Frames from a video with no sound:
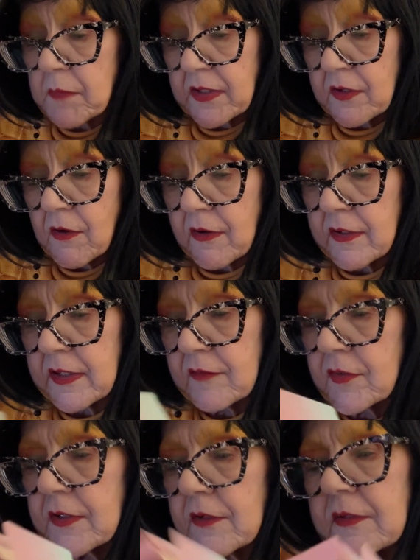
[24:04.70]
my cart
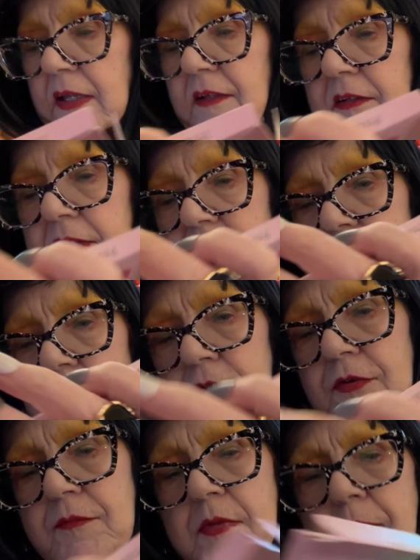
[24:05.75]
even. Okay, let's go
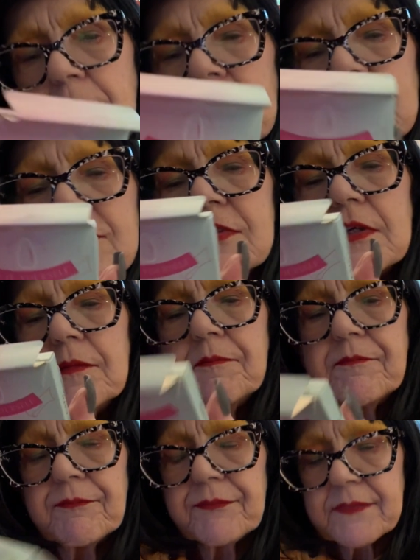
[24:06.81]
from the bottom.
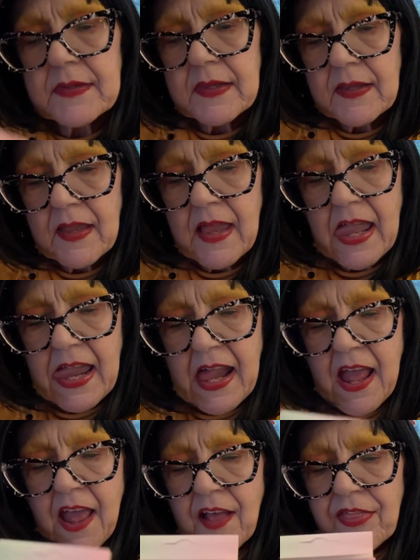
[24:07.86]

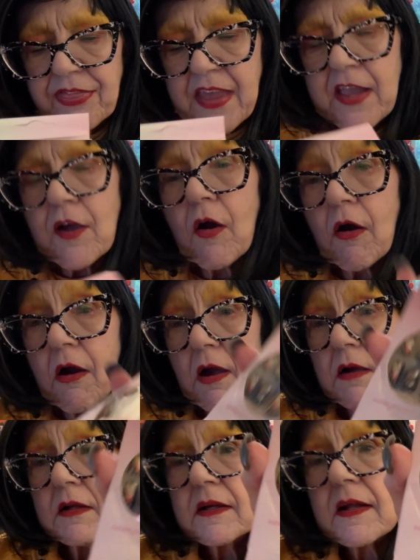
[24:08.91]
They
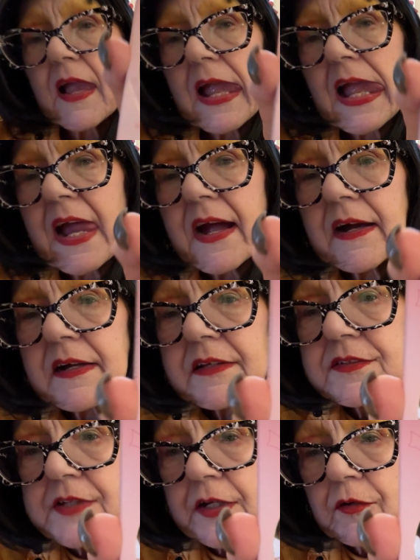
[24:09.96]
are
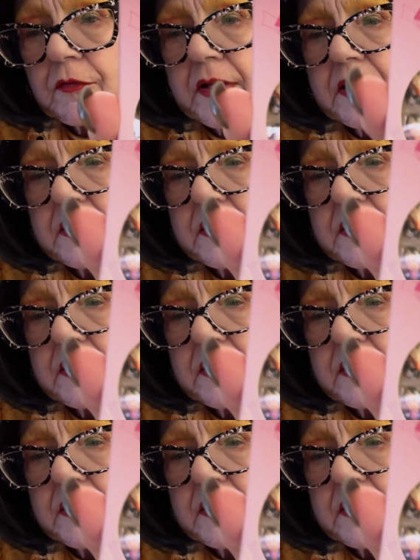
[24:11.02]
decorated